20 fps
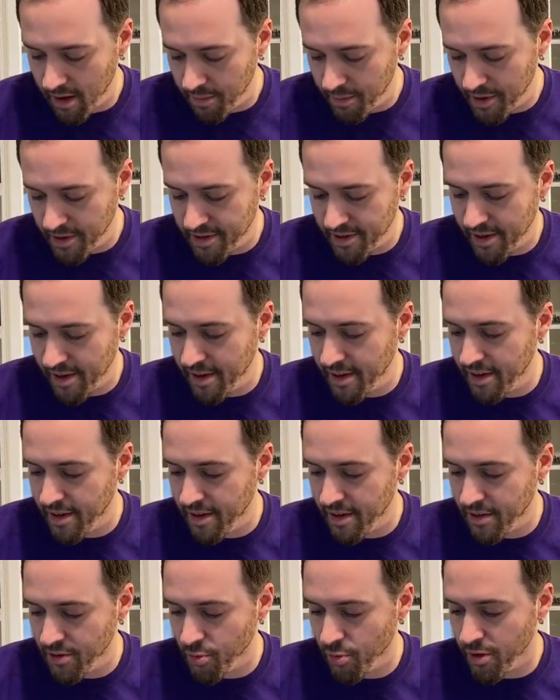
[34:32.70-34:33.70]
This
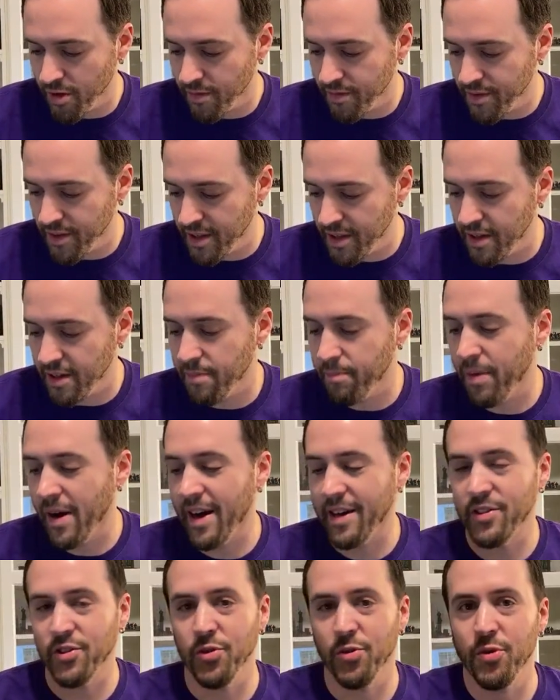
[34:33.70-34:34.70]
is one of the
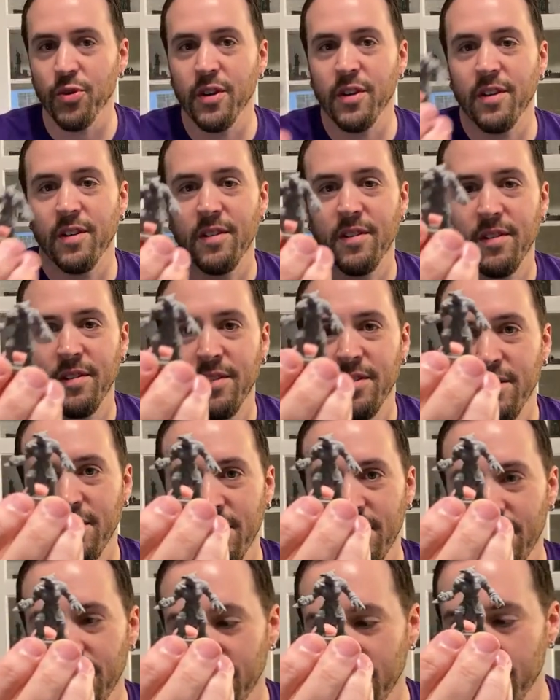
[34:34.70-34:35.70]
Poxoid,
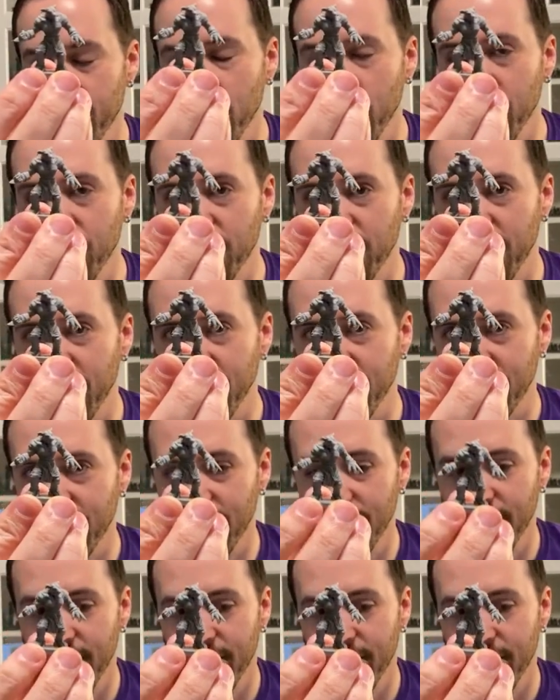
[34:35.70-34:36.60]
the mutagiant.